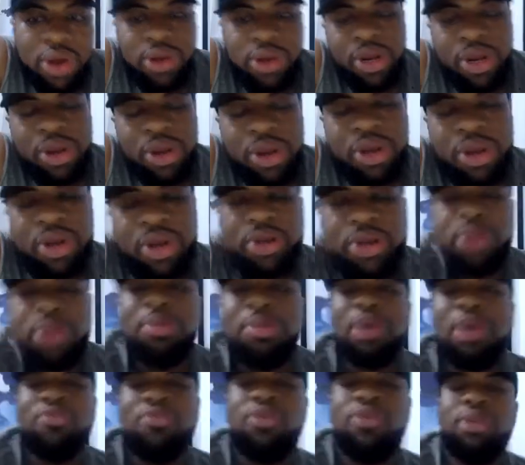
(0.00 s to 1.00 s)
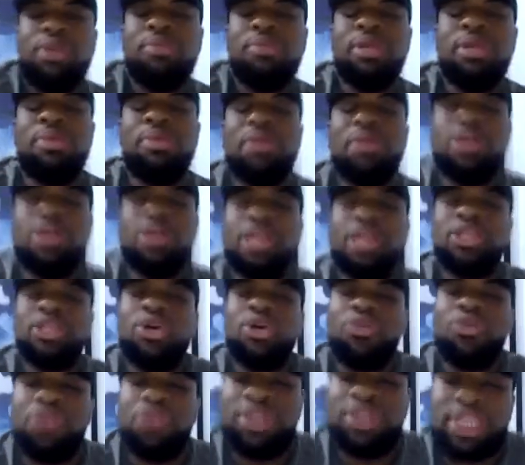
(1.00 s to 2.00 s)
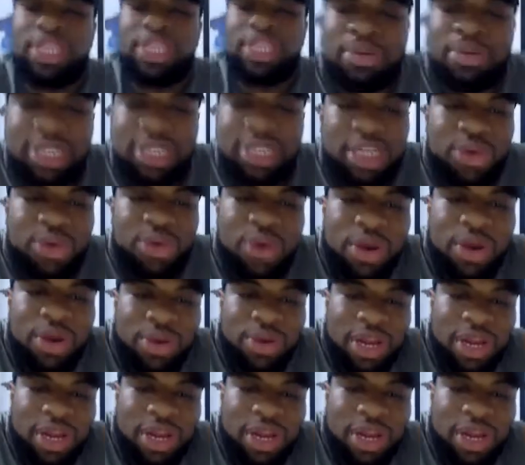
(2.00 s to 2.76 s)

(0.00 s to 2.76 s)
No back four. Let's go through the team and say who I rate.